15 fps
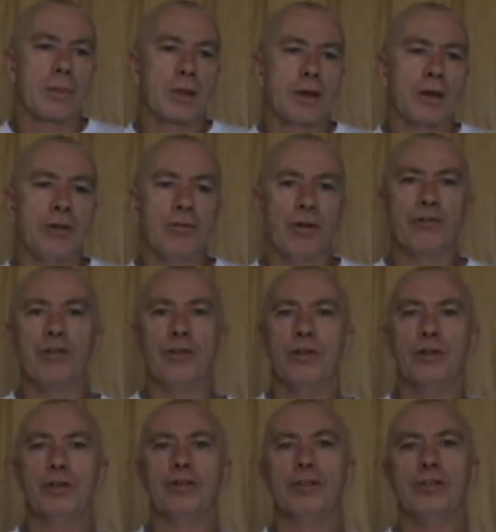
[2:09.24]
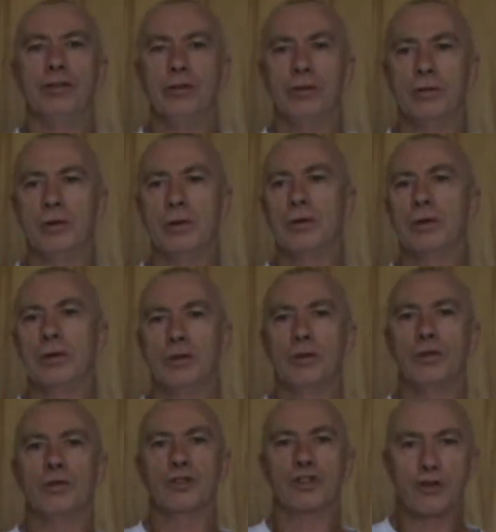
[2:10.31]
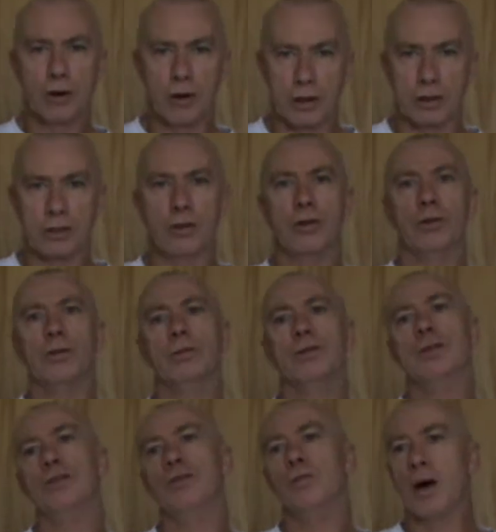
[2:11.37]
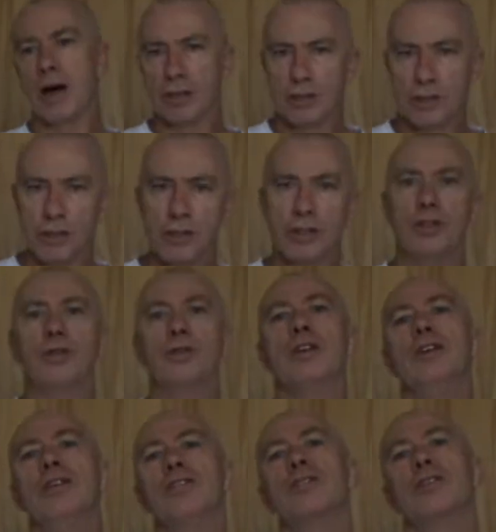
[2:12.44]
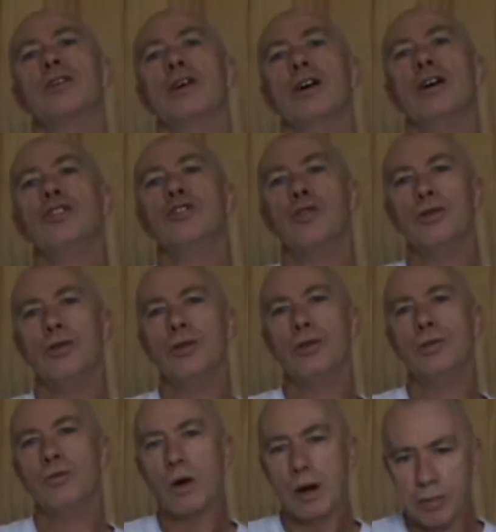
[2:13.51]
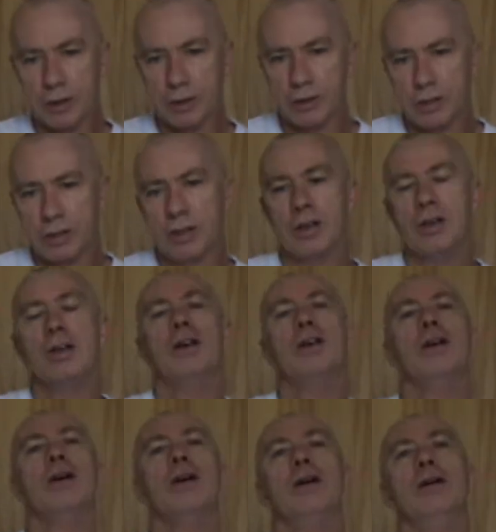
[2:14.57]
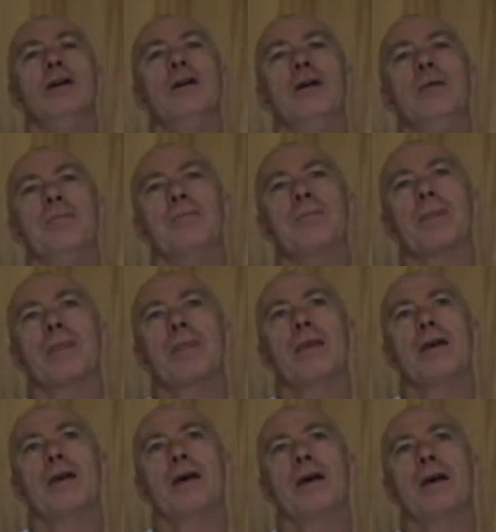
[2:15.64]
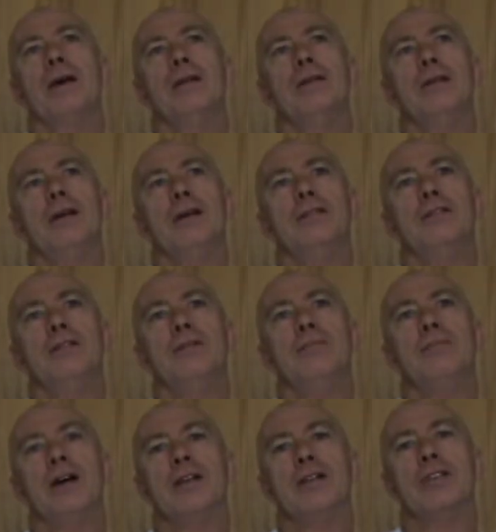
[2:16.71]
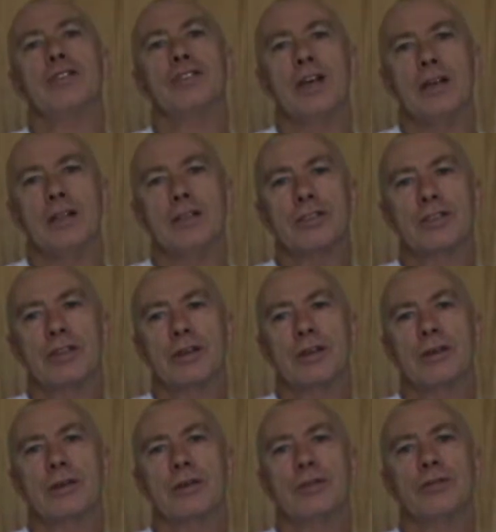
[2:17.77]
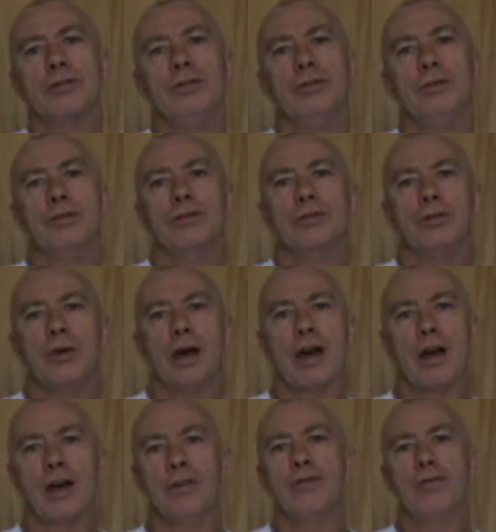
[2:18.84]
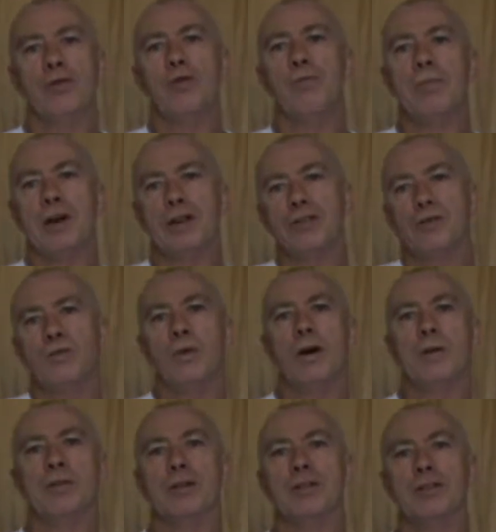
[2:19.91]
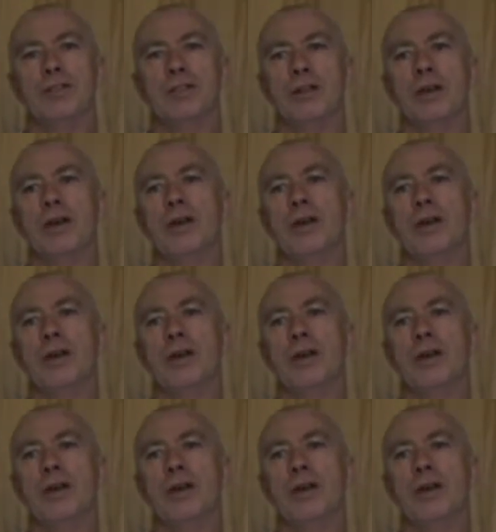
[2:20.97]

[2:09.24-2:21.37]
He referred to your strikes, your punches and your kicks as your weapons. And it didn't make sense to have your best weapons